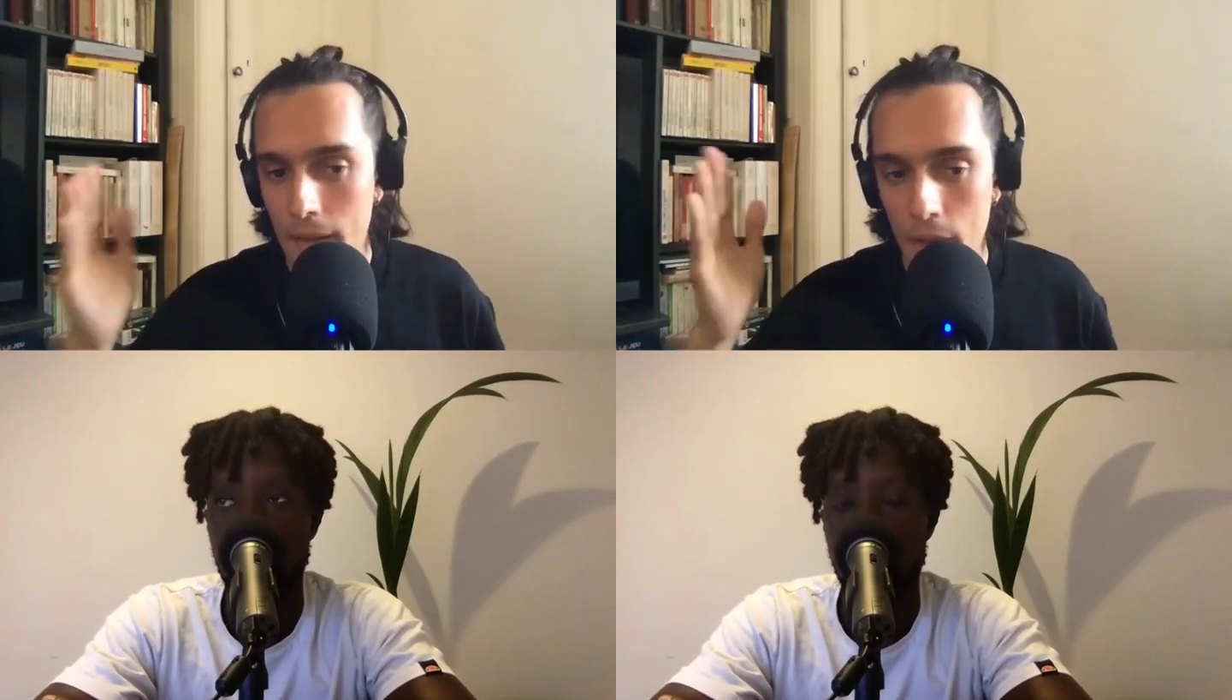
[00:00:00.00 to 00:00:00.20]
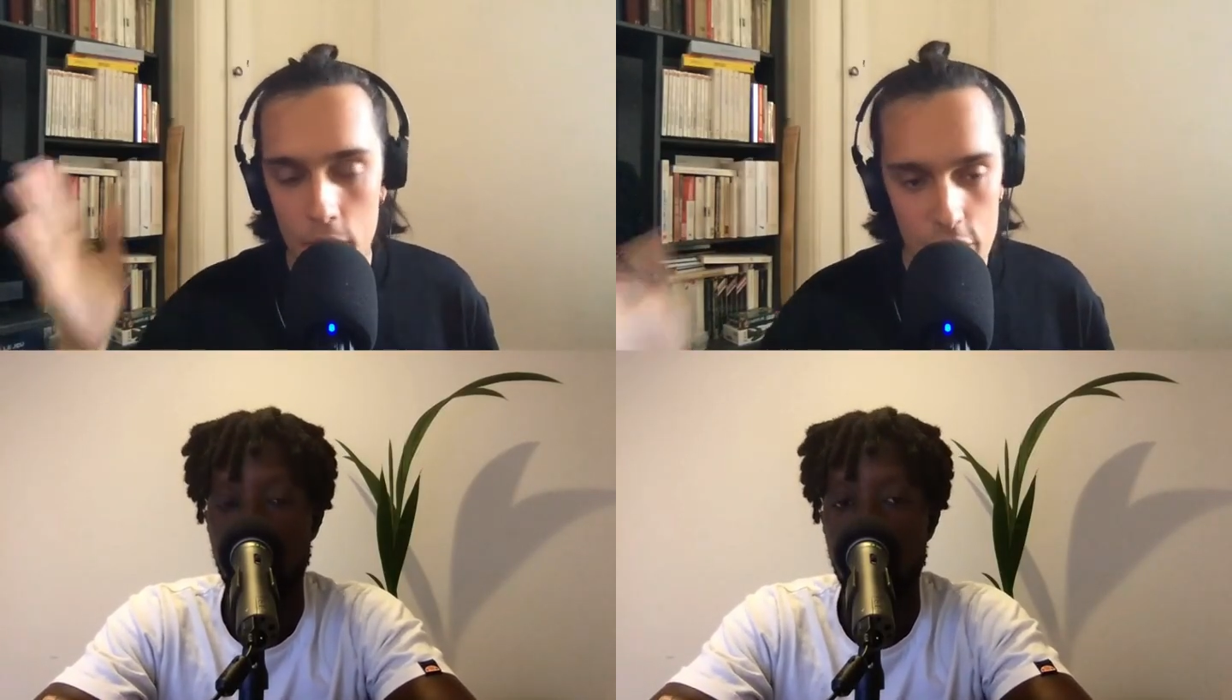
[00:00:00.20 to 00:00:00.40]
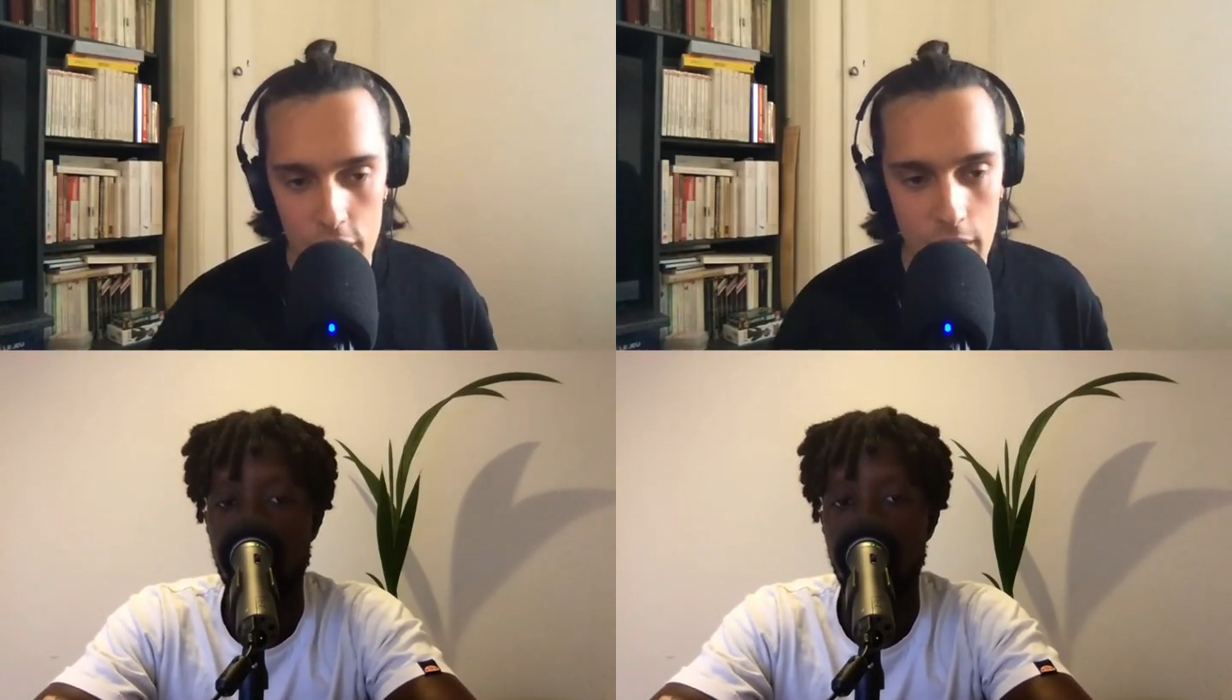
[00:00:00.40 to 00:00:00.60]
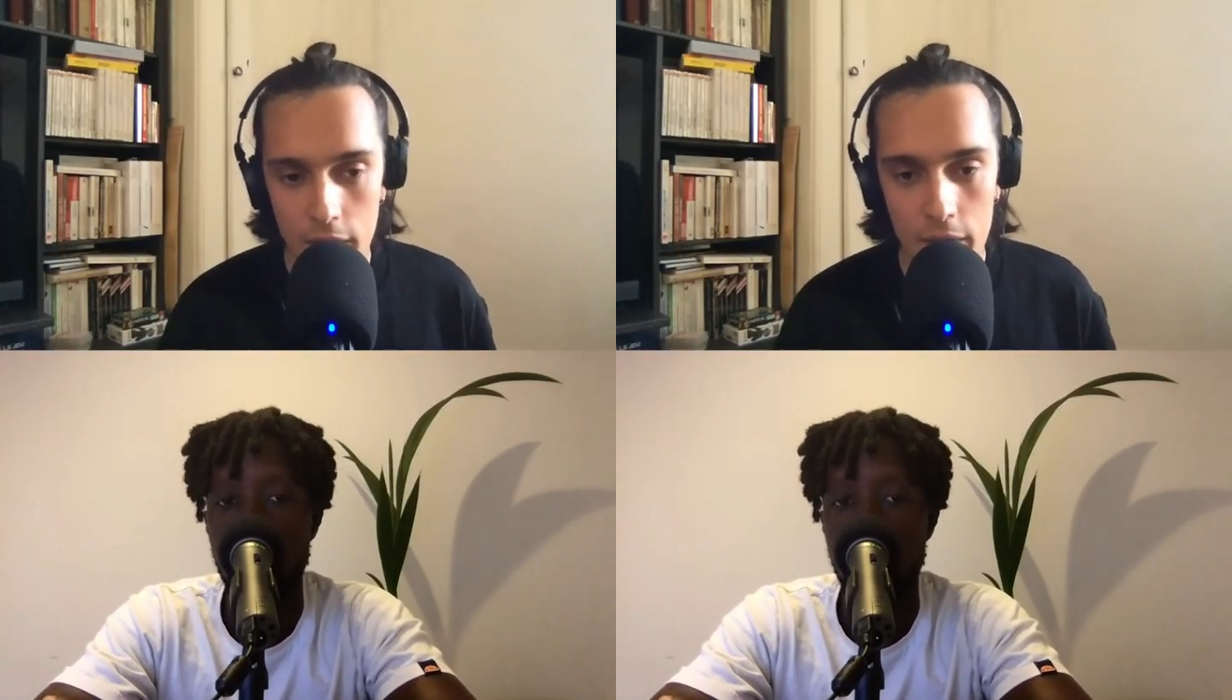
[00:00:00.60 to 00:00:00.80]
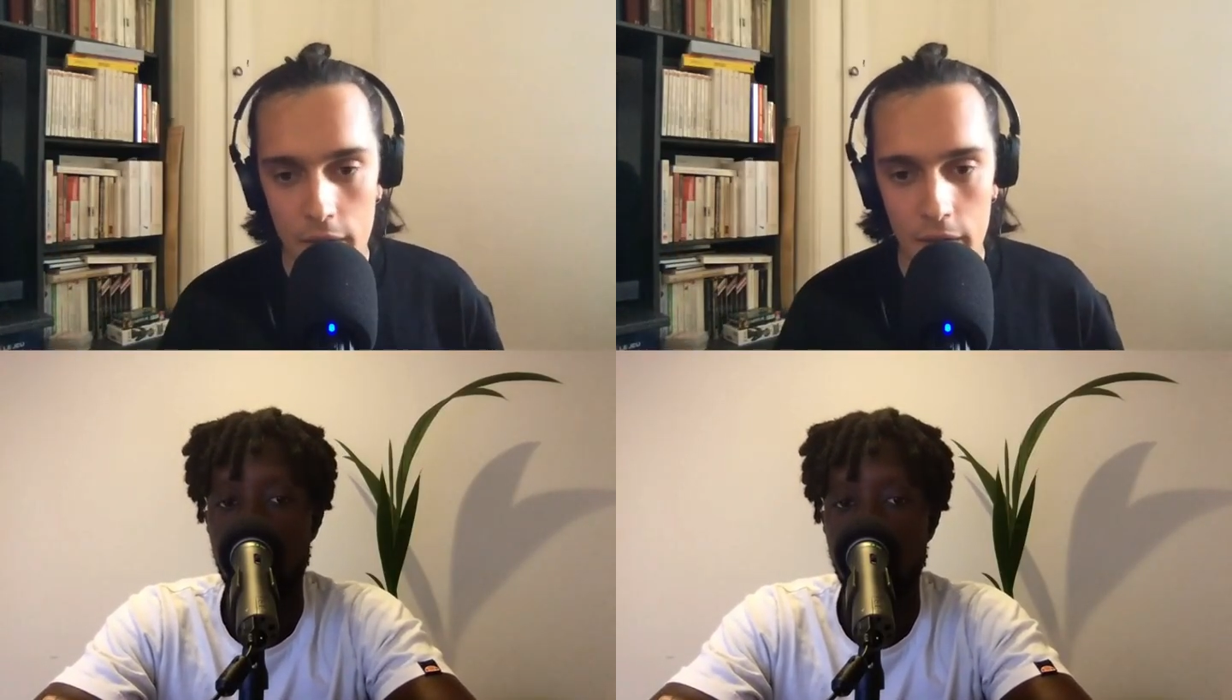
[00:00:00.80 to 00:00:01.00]
I will just
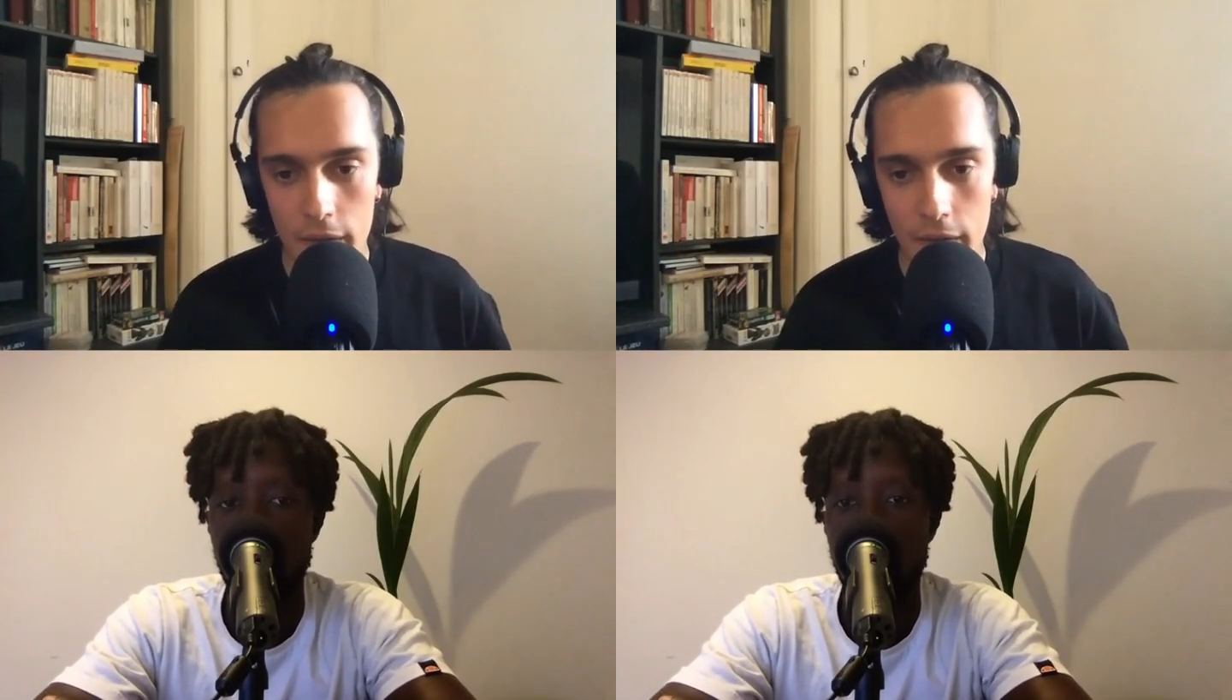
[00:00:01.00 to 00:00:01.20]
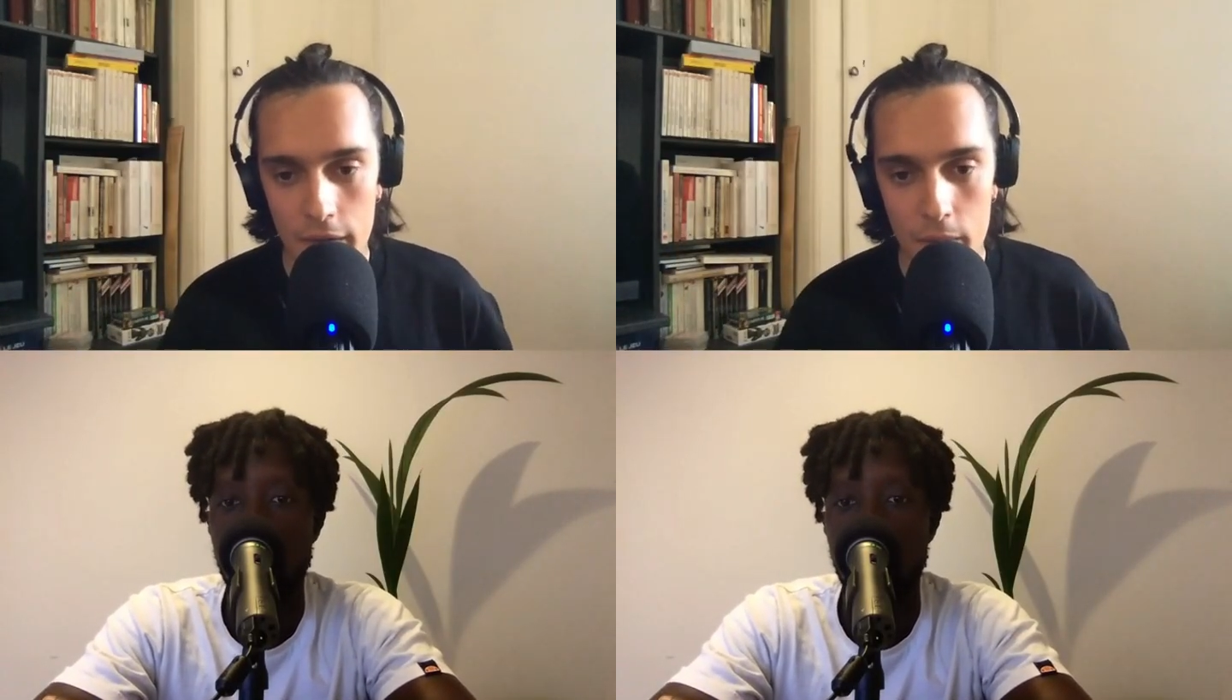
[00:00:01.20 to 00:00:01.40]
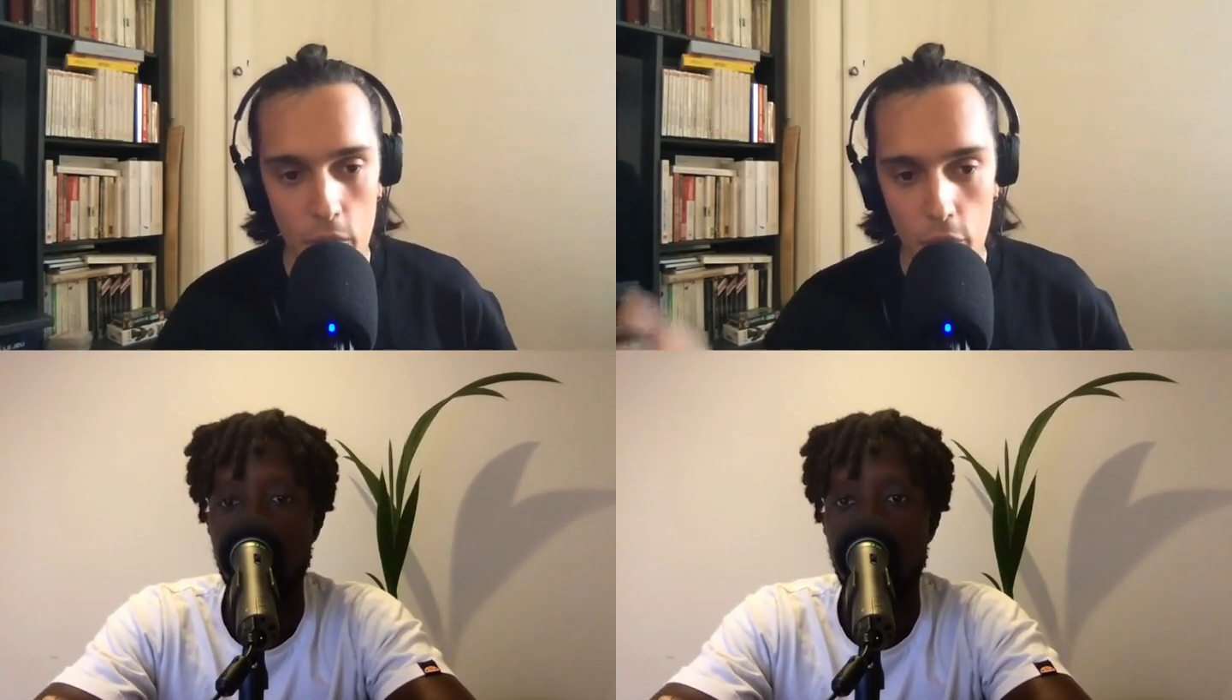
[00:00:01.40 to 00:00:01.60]
again say the example.